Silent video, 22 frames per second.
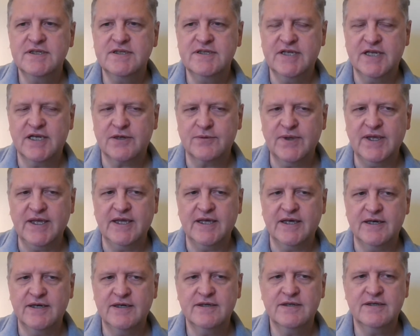
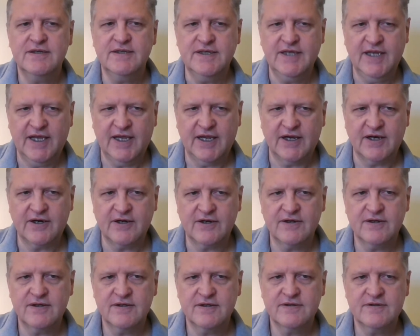teria,
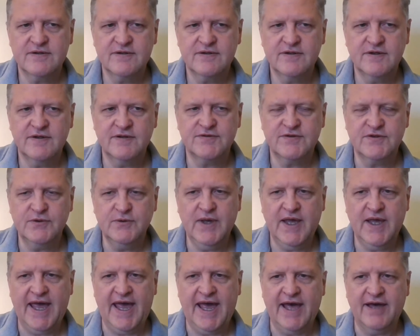ter is to
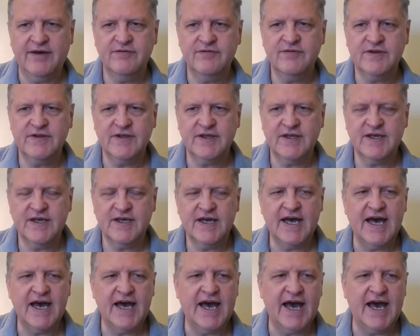have, the
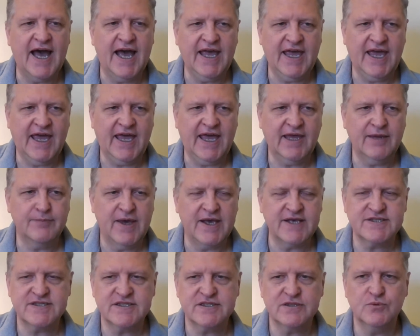IA
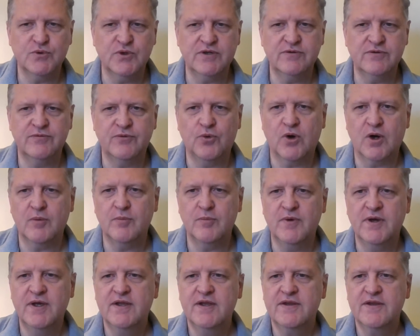makes it the would form,